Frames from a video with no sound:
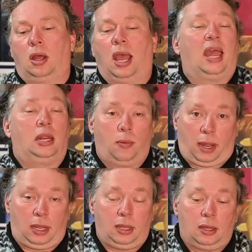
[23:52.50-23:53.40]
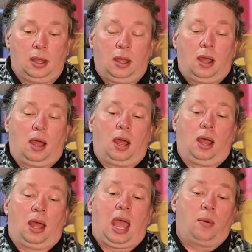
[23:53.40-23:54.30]
anyway,
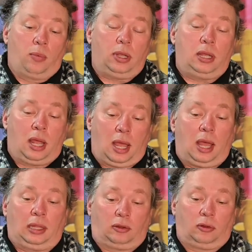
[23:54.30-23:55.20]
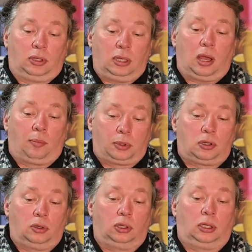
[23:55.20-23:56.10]
and we had the
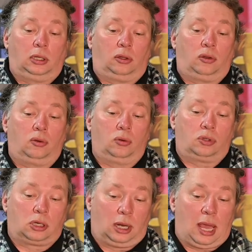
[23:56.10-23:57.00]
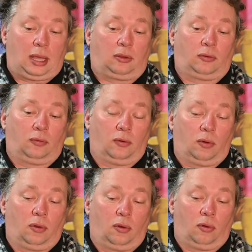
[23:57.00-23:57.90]
opportunity to select
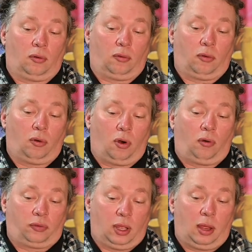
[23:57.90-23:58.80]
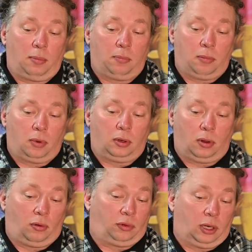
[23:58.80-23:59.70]
of them
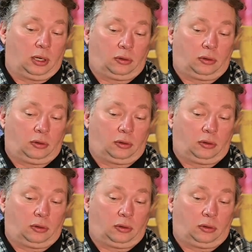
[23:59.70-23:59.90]
of their